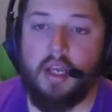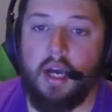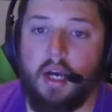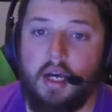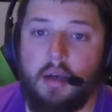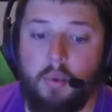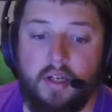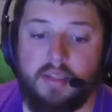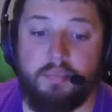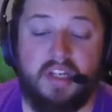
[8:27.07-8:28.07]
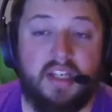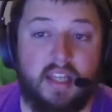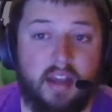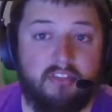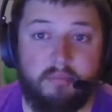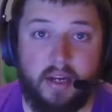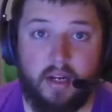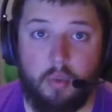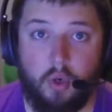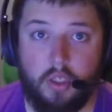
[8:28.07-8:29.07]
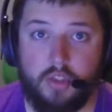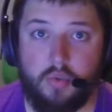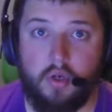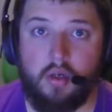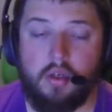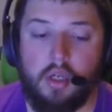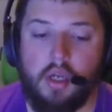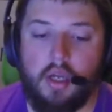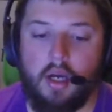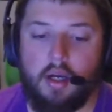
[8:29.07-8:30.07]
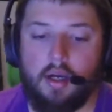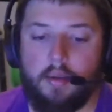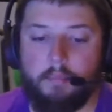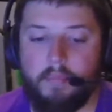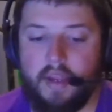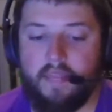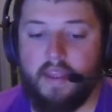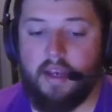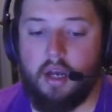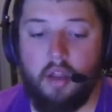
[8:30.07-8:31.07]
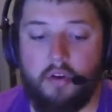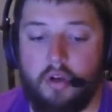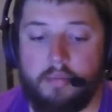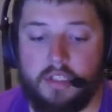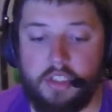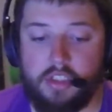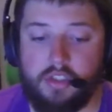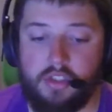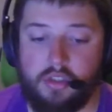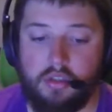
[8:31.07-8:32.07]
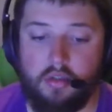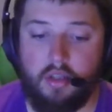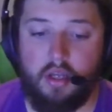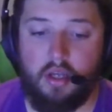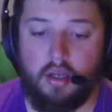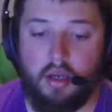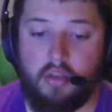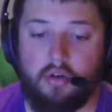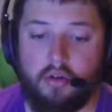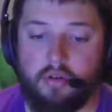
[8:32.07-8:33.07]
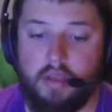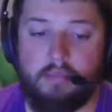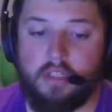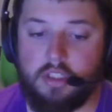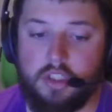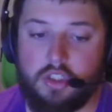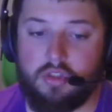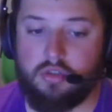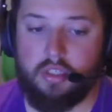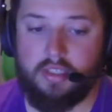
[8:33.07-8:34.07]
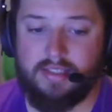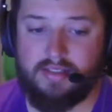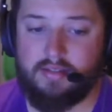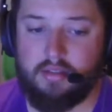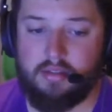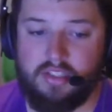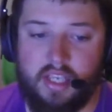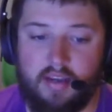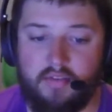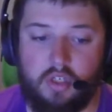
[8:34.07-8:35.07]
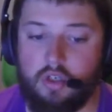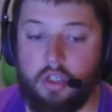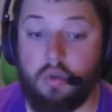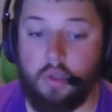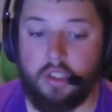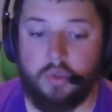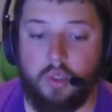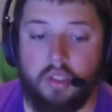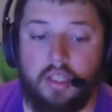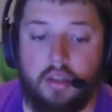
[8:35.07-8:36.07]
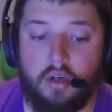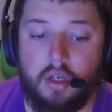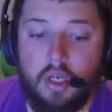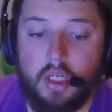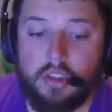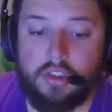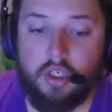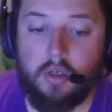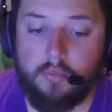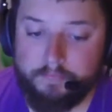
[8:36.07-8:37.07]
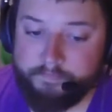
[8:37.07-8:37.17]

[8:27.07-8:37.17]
Whereas a PDF might not work as well, and then other images, other image like saves aren't going to work as well either. So